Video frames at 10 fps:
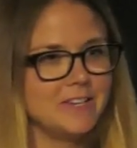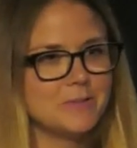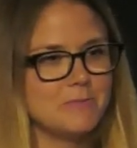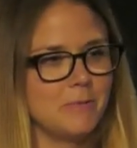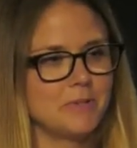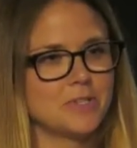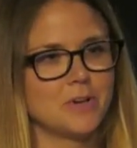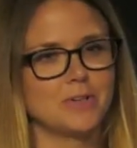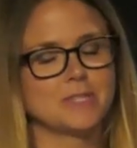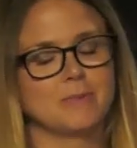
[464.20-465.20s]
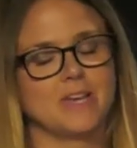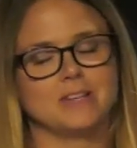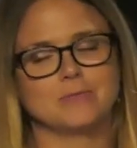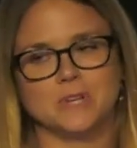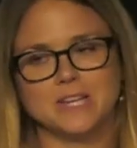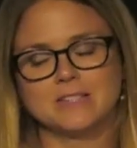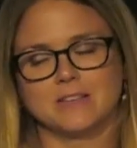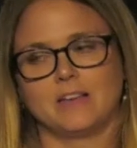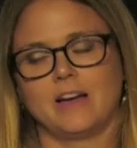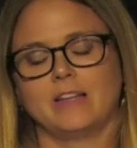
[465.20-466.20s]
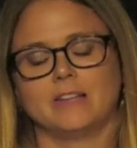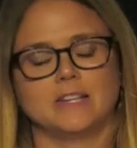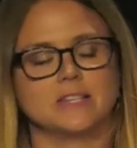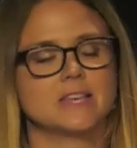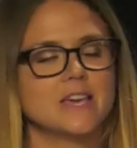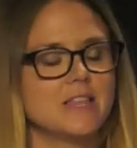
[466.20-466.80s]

to be able to go spend weeks on the island.